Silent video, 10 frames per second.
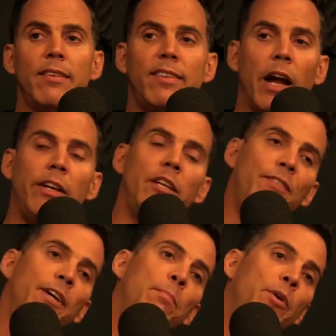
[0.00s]

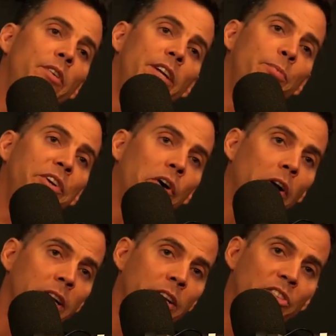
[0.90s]
scientific community
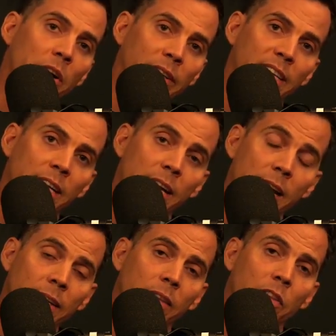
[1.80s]
regarding junk
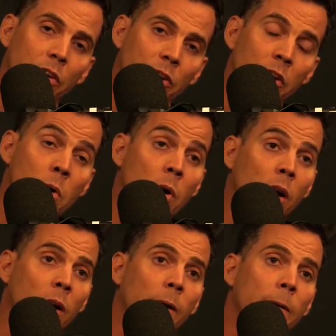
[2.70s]
DNA that are
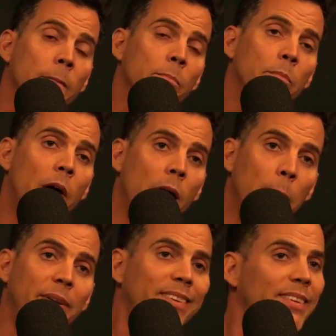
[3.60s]
newer,
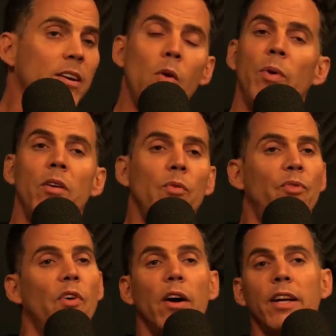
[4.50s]
but still, we don't
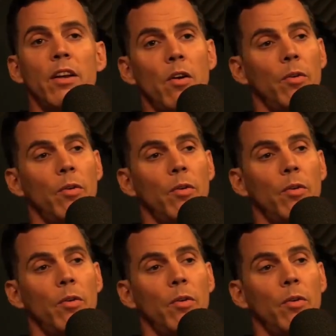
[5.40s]
fucking know,